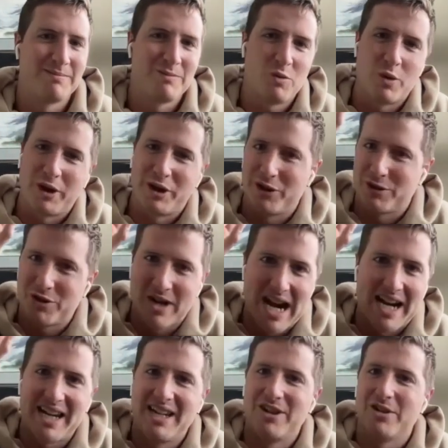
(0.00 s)
where you're
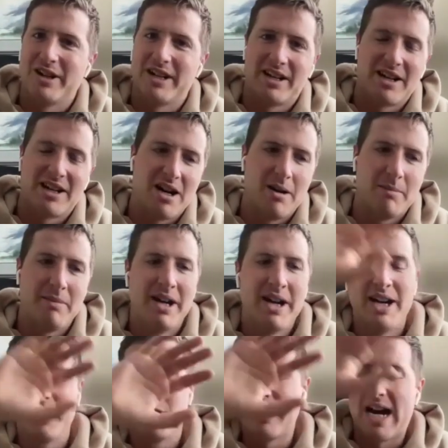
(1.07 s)
tracking your income,
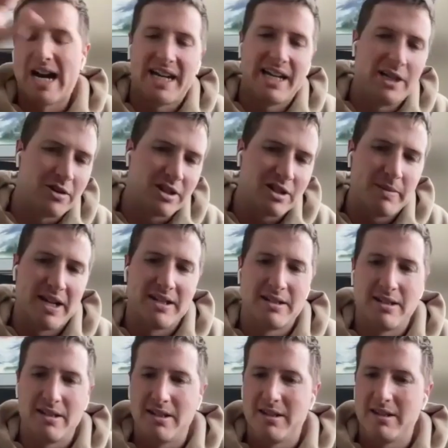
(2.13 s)
tracking your
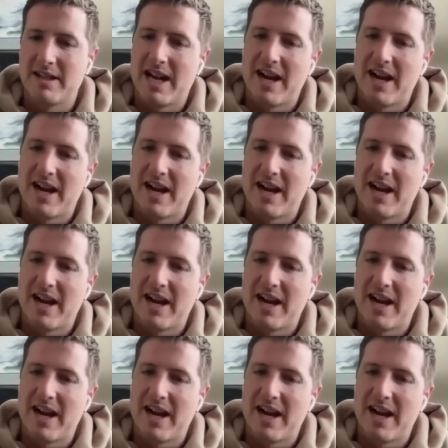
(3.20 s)
expenses.